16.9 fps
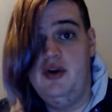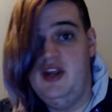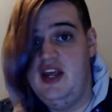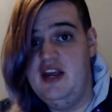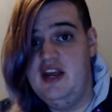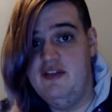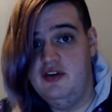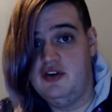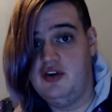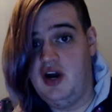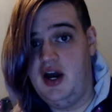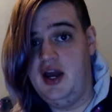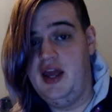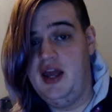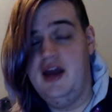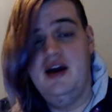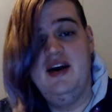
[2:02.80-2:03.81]
even
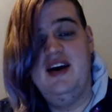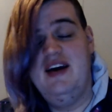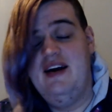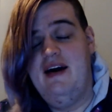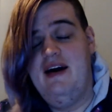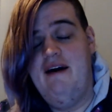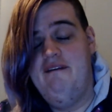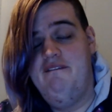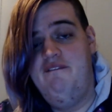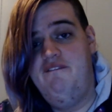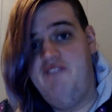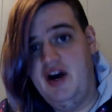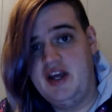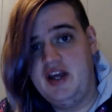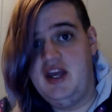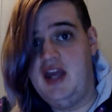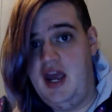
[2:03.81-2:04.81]
try.
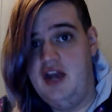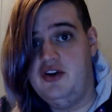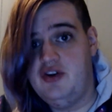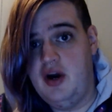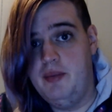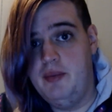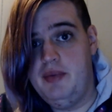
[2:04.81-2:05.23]
Fucking hate Trump.